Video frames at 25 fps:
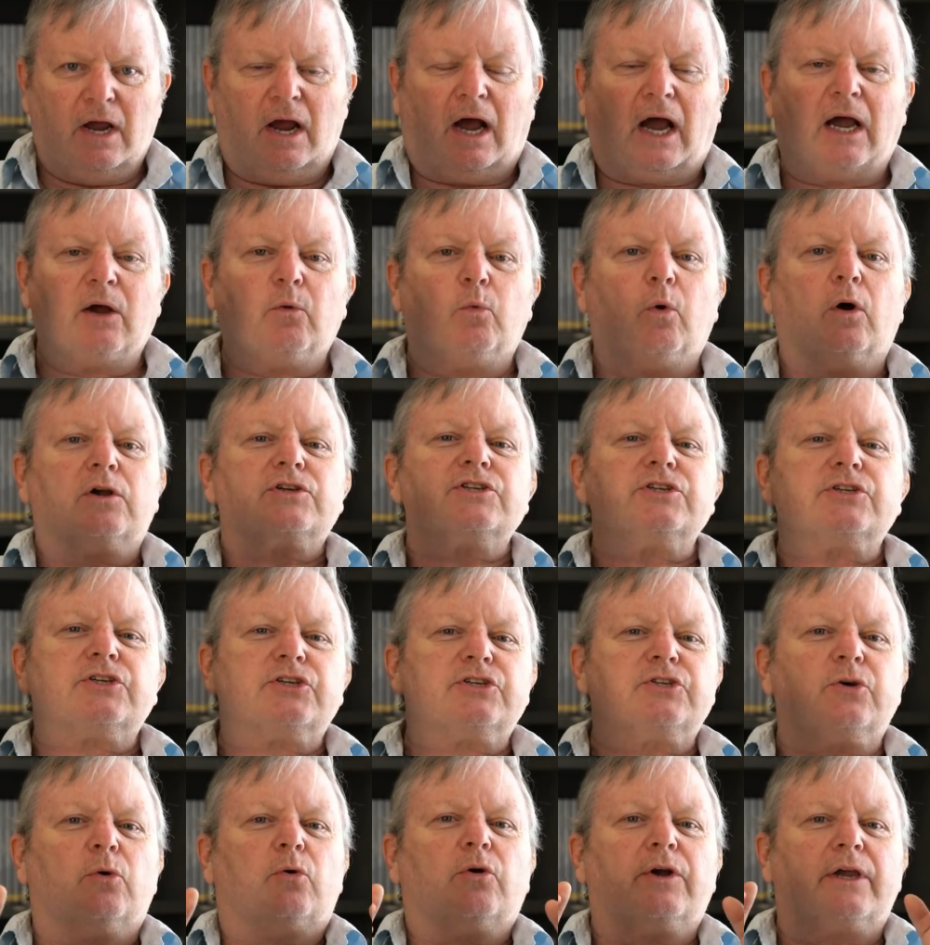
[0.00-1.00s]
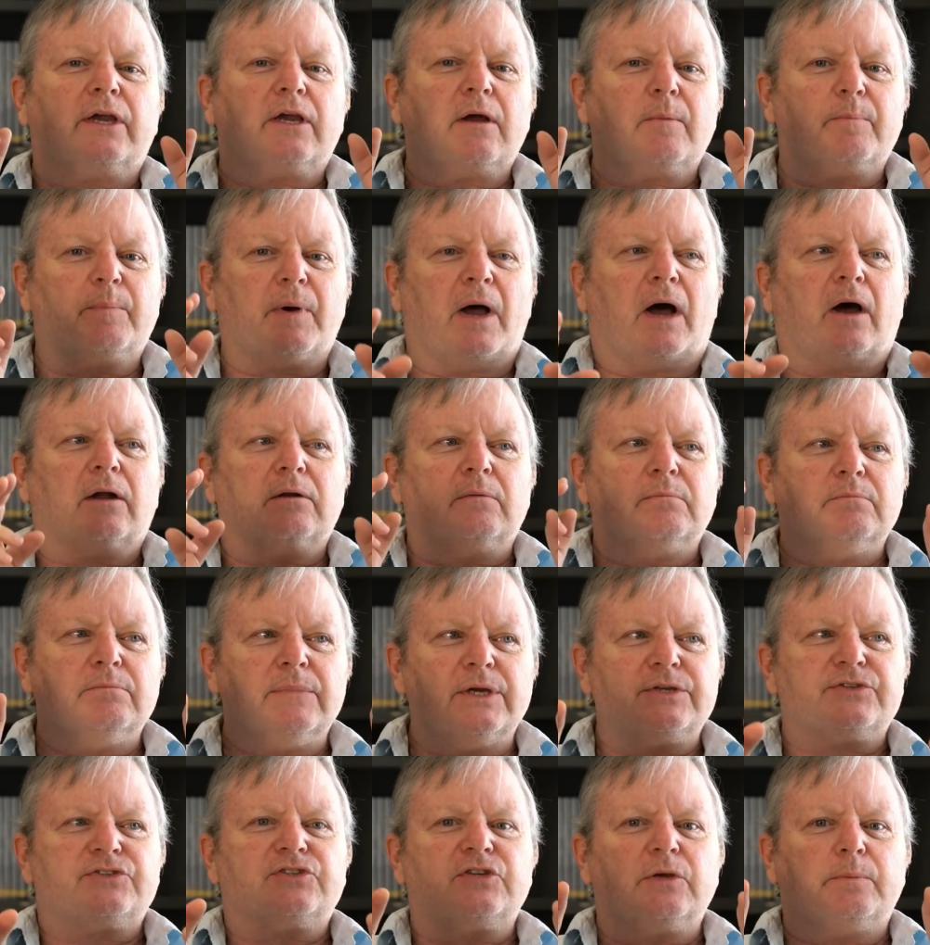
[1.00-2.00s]
I wasn't talking about
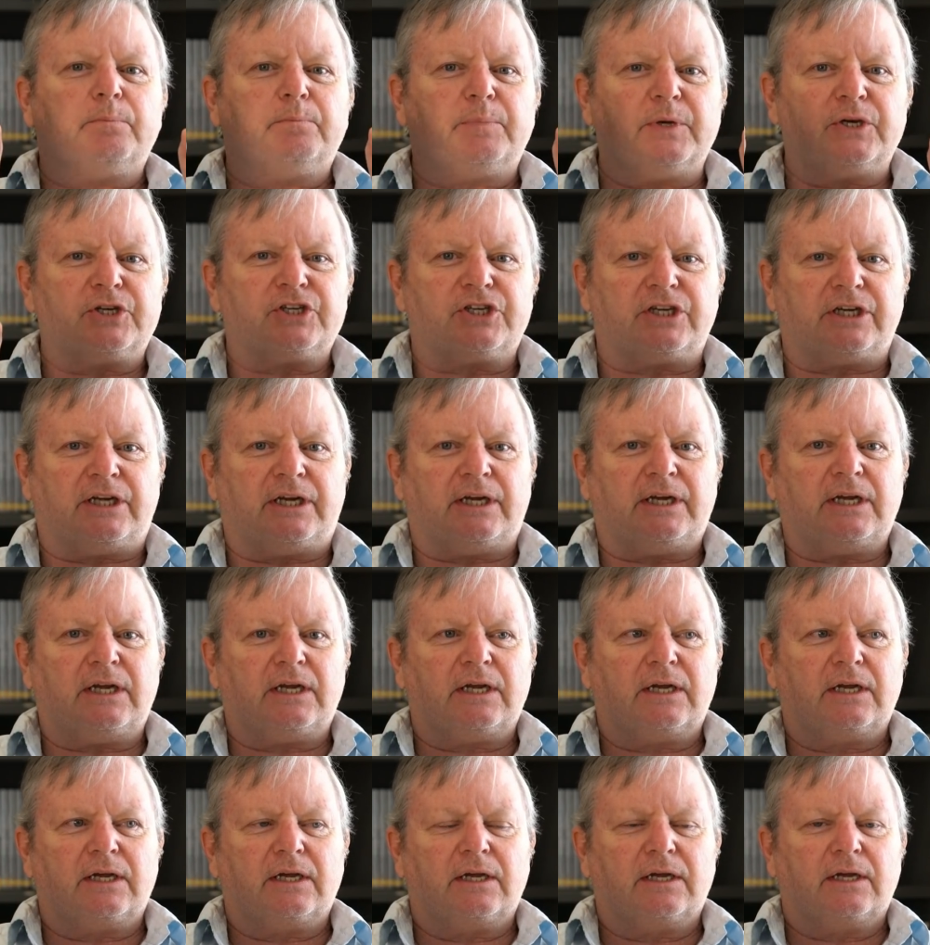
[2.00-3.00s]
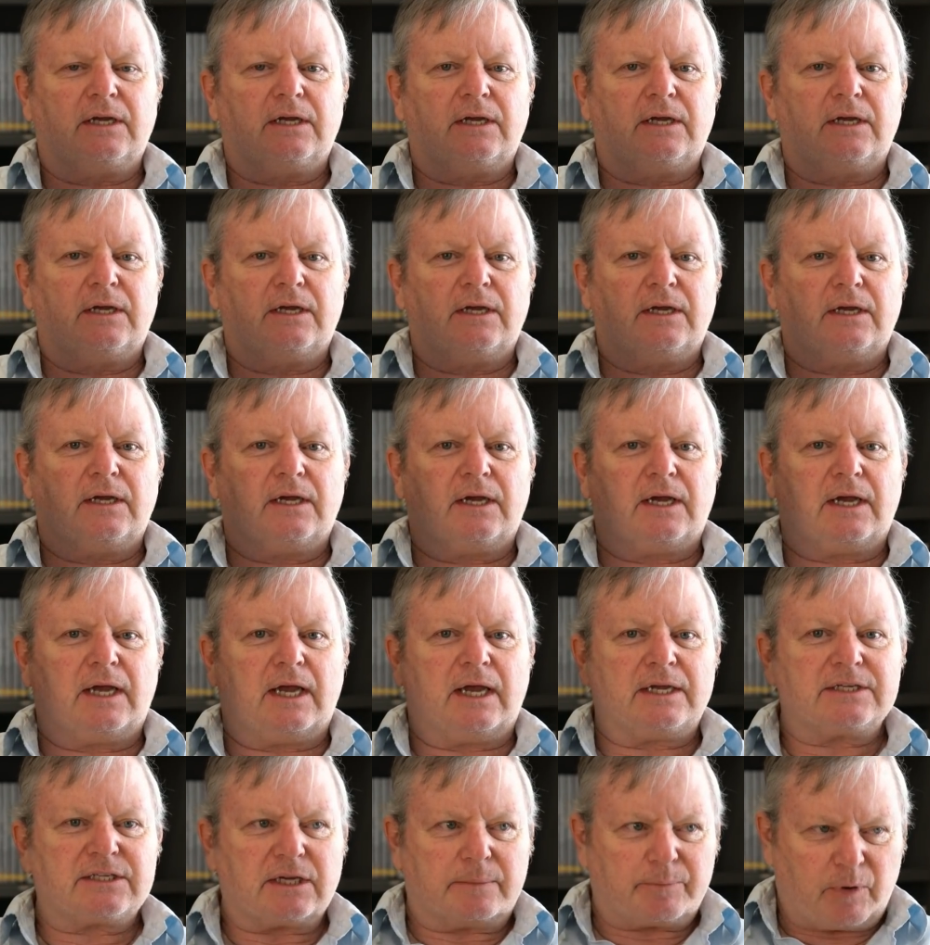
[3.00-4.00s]
Mitsubishi
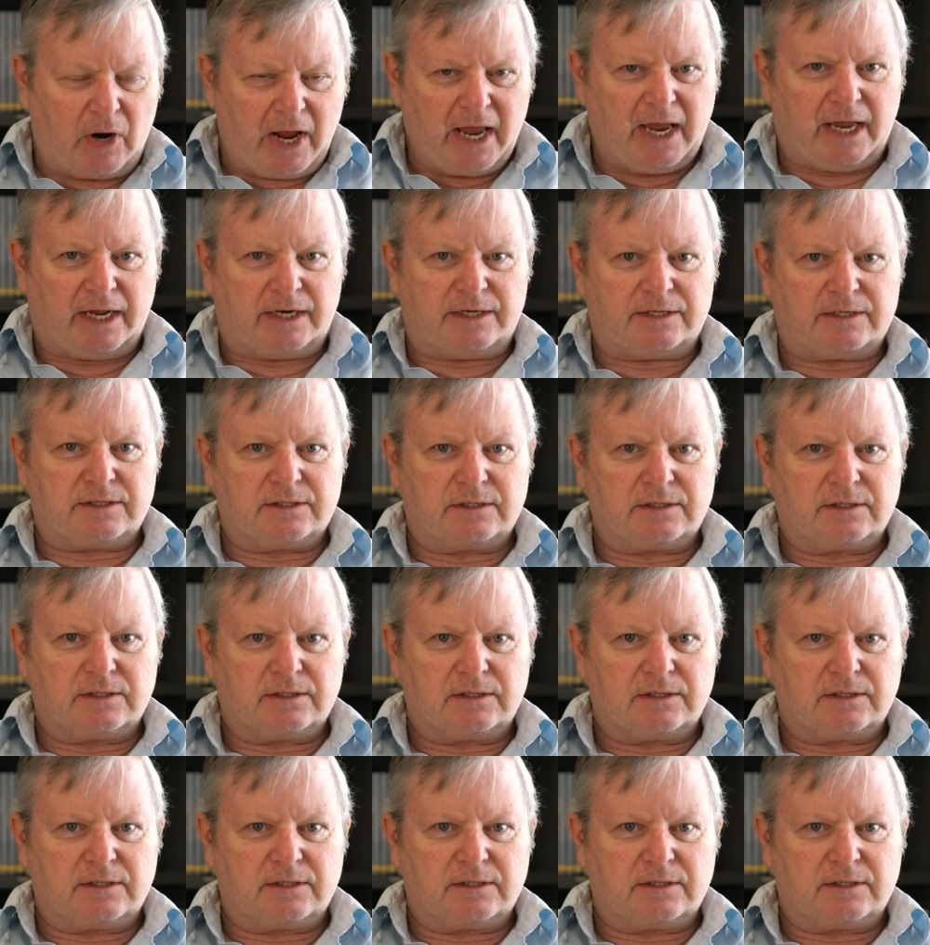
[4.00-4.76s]
as a brand.